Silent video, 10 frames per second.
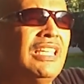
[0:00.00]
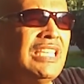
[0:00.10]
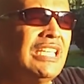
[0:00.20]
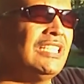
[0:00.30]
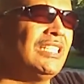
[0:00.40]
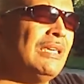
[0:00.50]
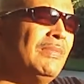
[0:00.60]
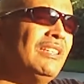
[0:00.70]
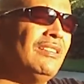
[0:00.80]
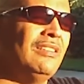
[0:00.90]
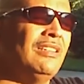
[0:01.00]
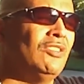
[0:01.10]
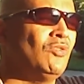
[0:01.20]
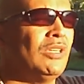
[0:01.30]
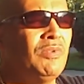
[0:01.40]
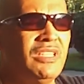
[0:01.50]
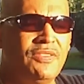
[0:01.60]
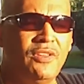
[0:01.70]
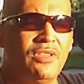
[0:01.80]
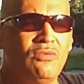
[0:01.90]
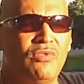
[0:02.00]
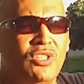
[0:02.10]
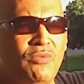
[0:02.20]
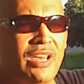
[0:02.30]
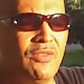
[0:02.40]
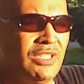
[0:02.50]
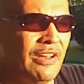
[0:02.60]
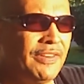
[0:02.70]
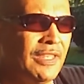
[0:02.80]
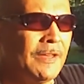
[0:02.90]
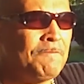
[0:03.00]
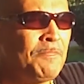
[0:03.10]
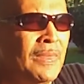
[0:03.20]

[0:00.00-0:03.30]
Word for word: in the entertainment industry with his filthy rich records and everything.